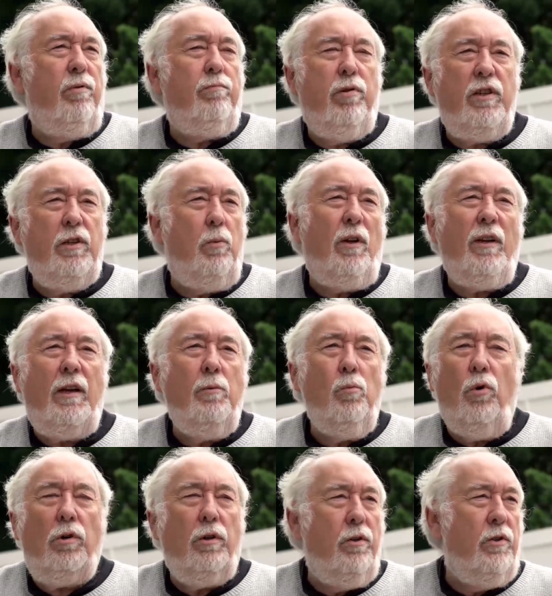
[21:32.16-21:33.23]
pretty well
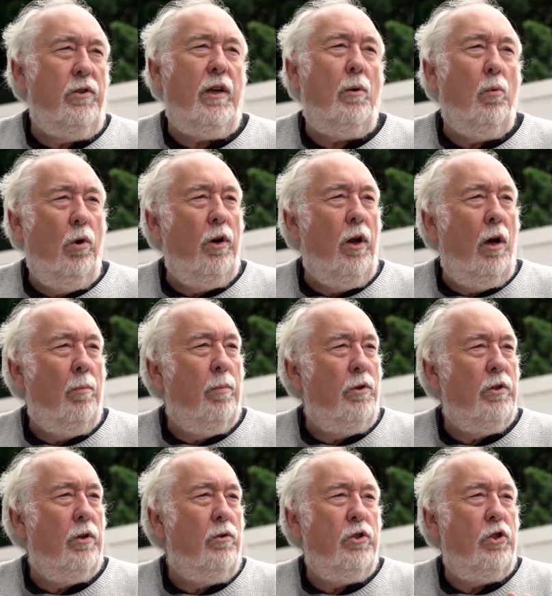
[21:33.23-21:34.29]
anyone can set one up
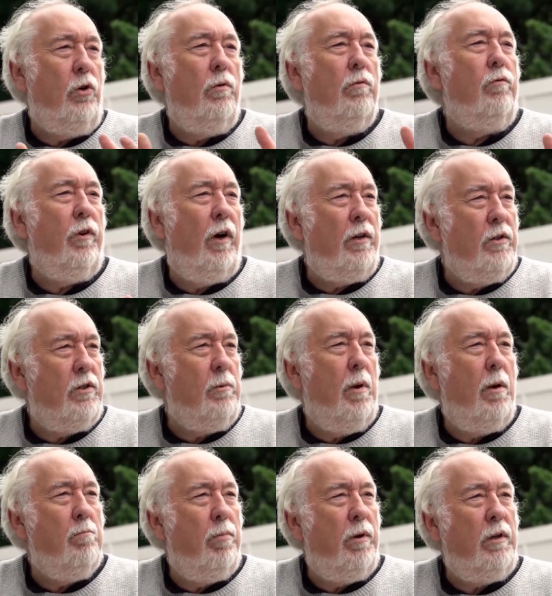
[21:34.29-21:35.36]
as long as you can find some
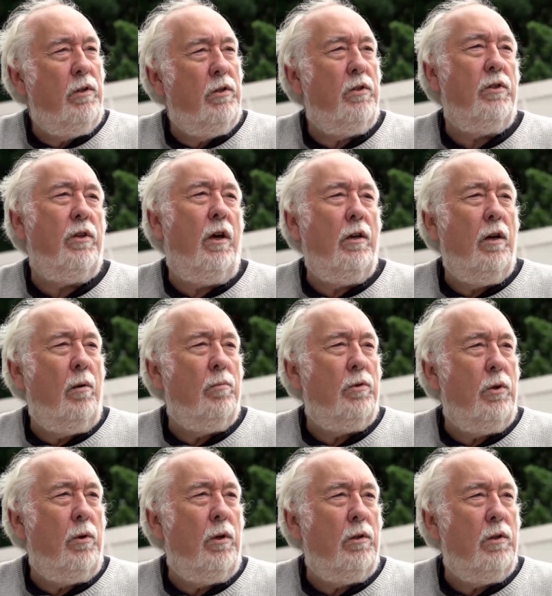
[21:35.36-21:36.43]
MPs to sign up
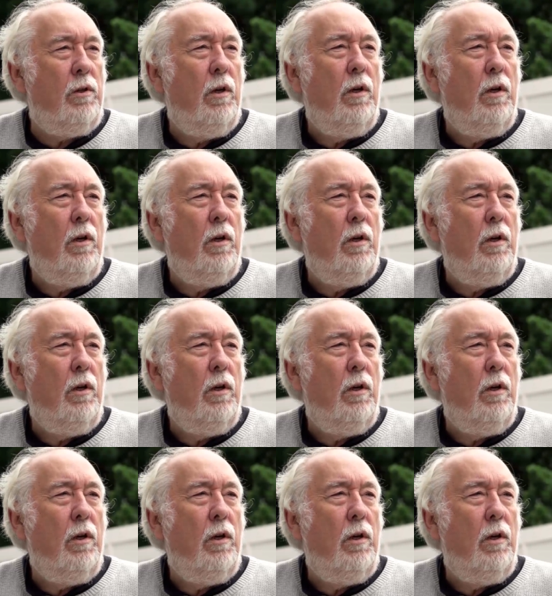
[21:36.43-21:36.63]
to it.